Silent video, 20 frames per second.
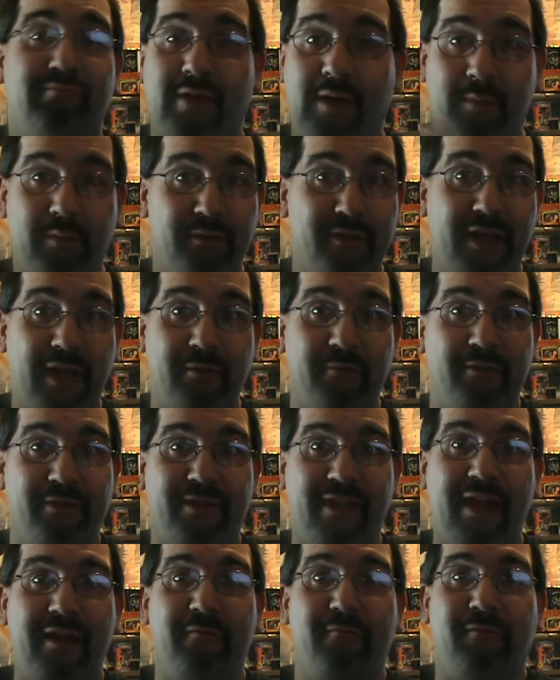Okay with
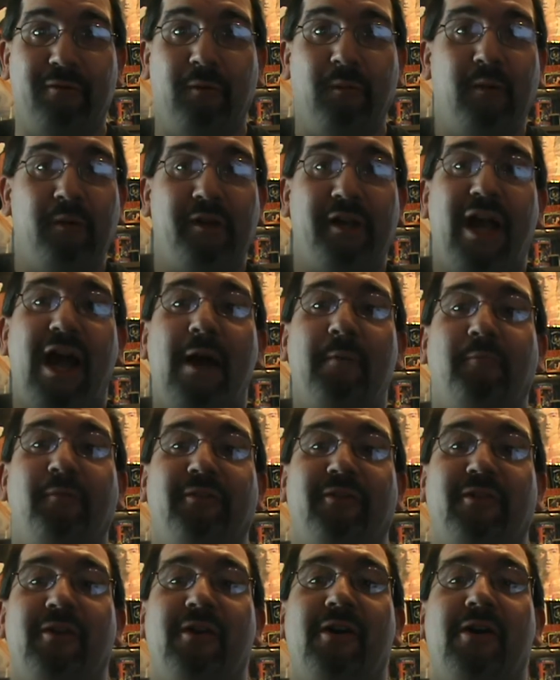that, RoboCop
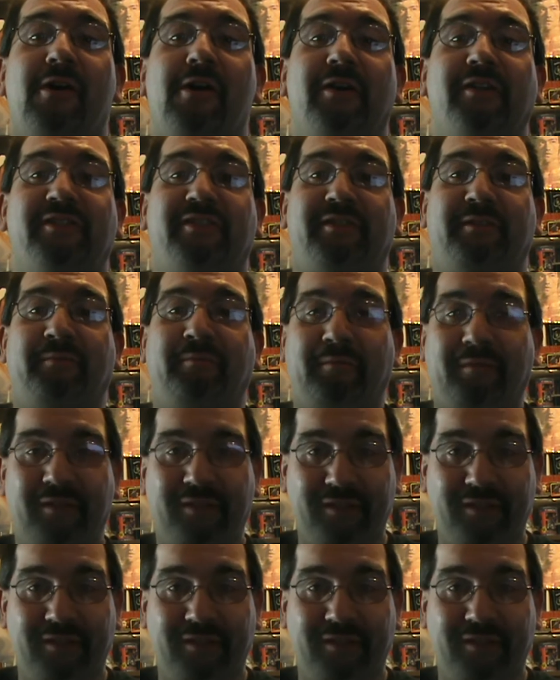was awesome.